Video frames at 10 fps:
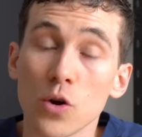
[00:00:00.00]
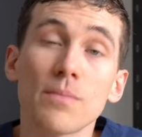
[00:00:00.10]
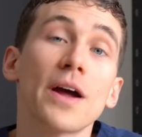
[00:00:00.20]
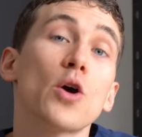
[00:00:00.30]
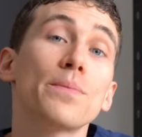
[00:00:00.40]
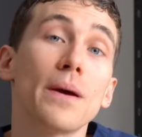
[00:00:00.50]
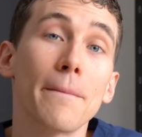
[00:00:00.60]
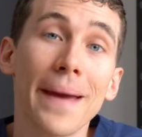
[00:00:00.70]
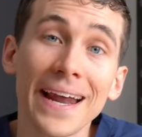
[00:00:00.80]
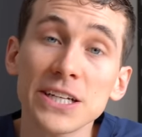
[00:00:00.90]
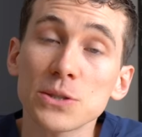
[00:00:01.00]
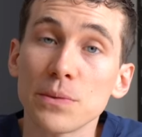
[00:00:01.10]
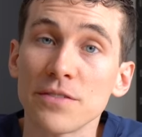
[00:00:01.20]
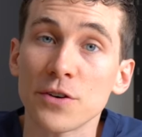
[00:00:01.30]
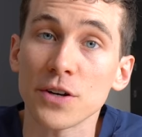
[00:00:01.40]
or myopia
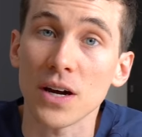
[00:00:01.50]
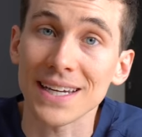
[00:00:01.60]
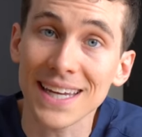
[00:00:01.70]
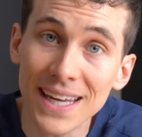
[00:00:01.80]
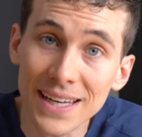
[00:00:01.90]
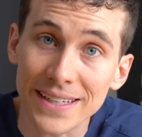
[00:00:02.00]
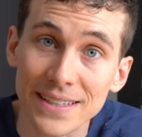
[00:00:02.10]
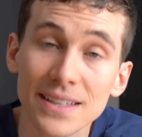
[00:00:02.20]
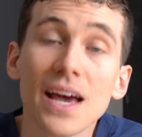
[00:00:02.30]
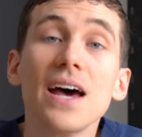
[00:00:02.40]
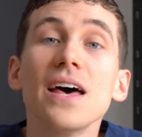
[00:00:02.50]
management for young kids,